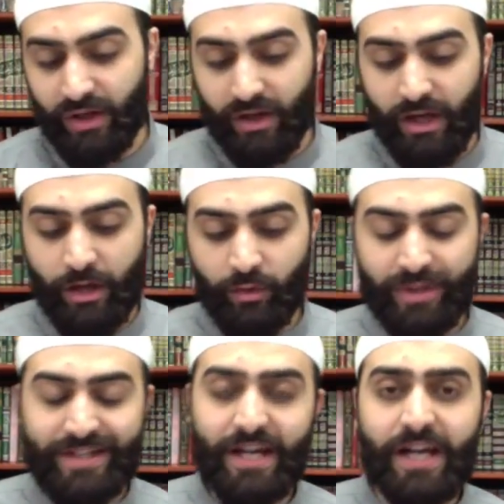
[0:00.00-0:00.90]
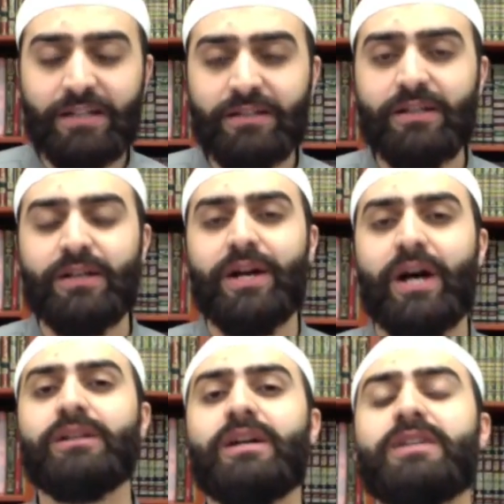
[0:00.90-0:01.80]
And we said
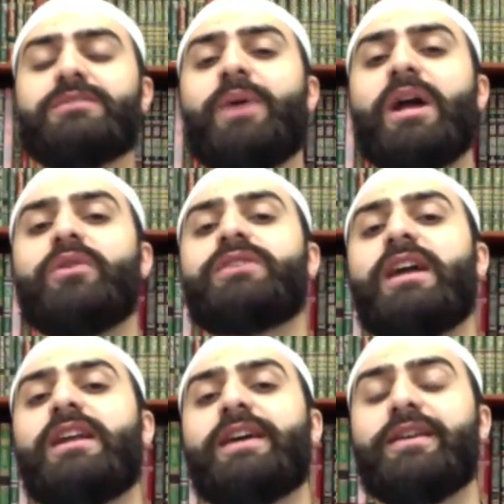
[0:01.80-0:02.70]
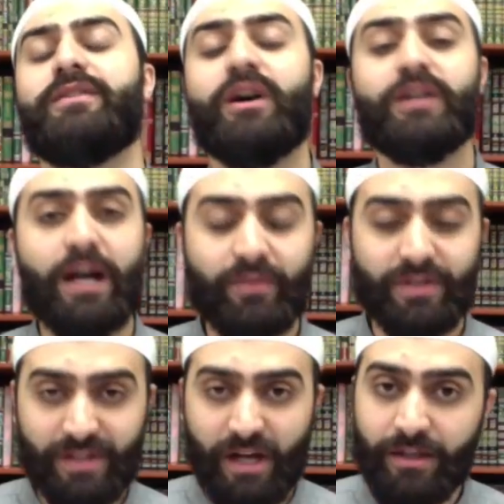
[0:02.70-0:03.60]
Allah subhanahu wa ta'ala cannot have a
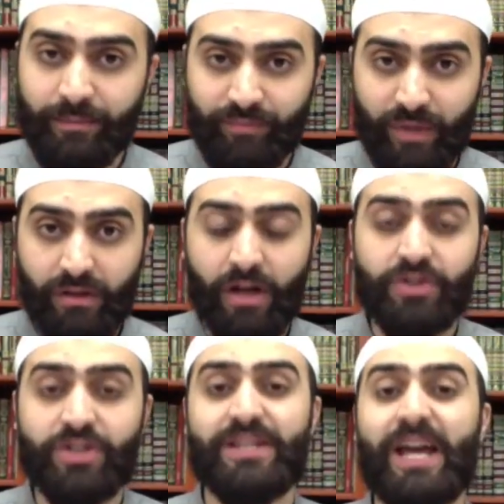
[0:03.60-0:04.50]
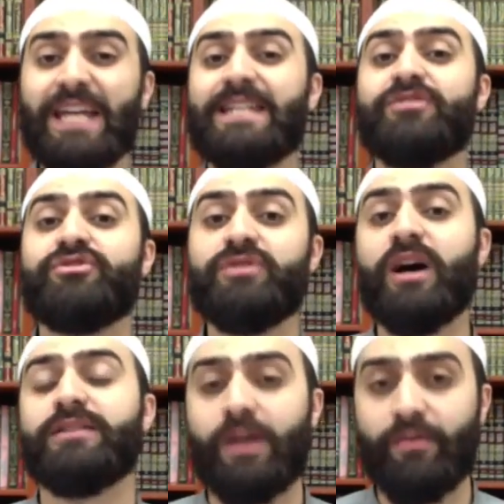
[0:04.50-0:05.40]
son, and not just that he does
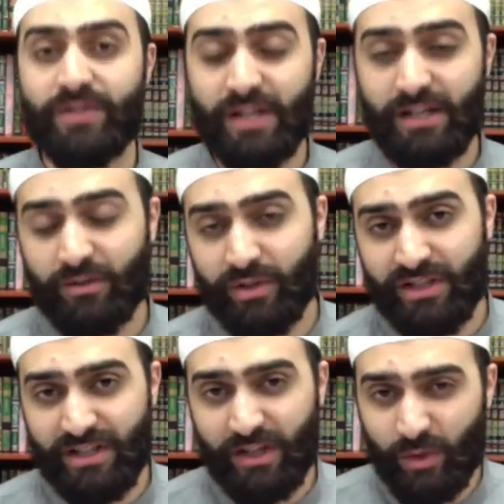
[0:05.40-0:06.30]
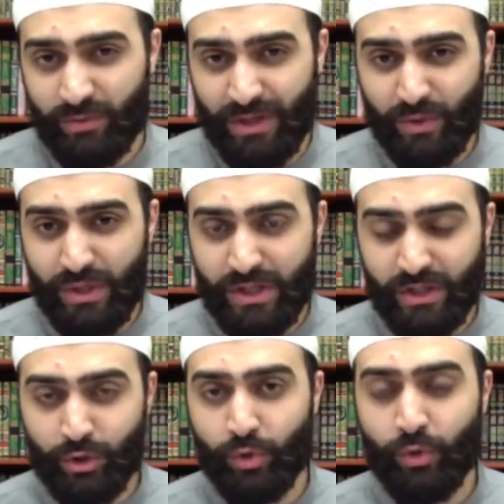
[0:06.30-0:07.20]
not have a son. And we distinguished between the
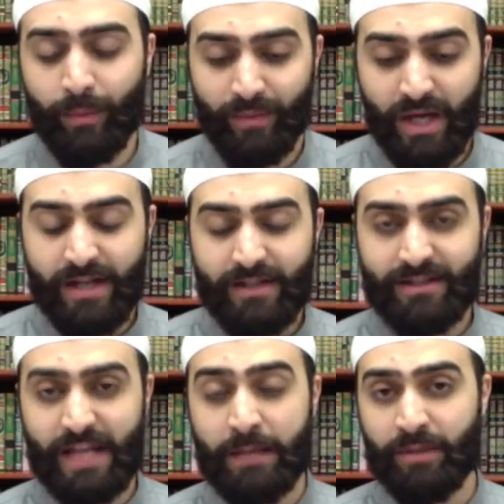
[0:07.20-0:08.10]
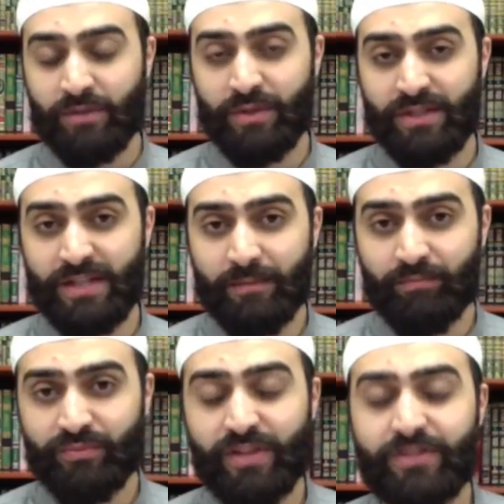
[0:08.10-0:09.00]
two statements. We said
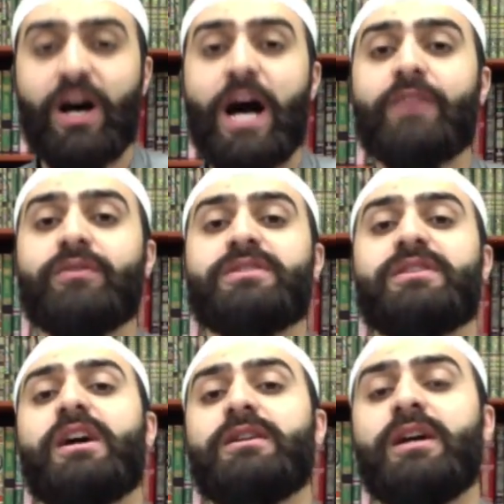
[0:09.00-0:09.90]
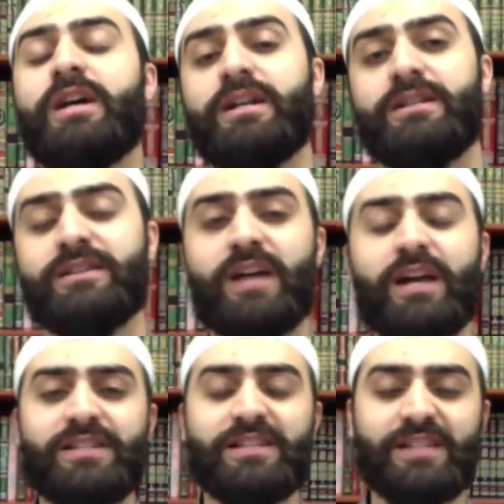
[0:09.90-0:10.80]
does not have a son does not
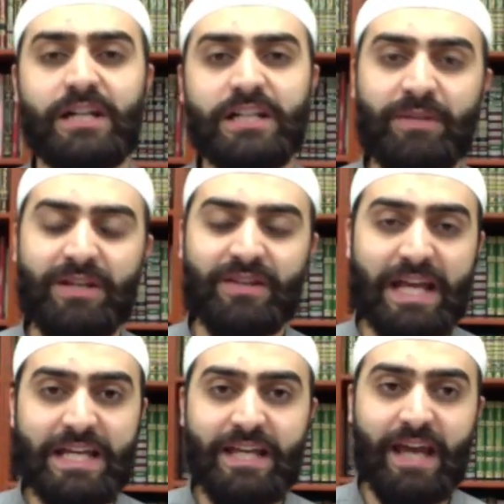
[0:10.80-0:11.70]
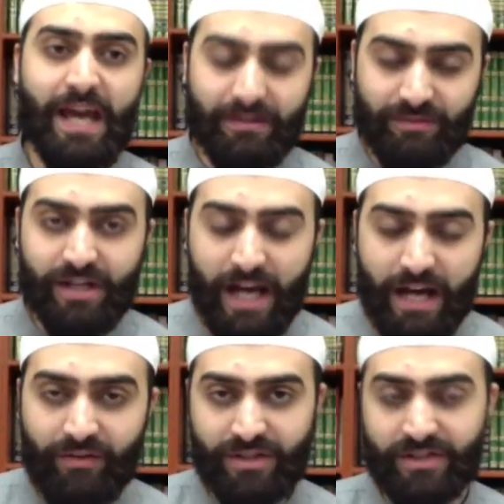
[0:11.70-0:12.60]
necessarily mean that he can't
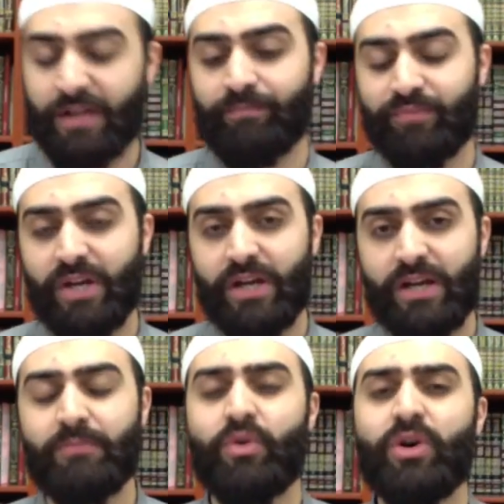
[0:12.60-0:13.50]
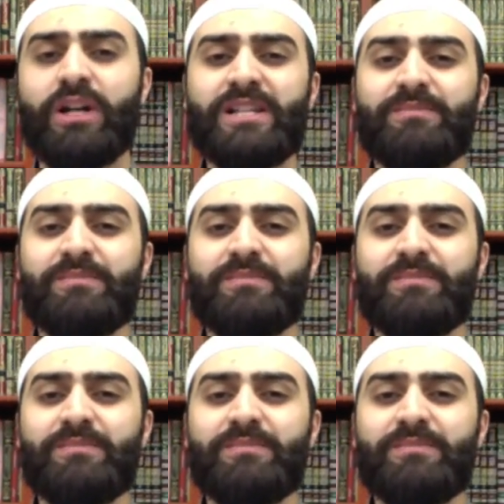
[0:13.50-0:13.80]
have a son. It more or less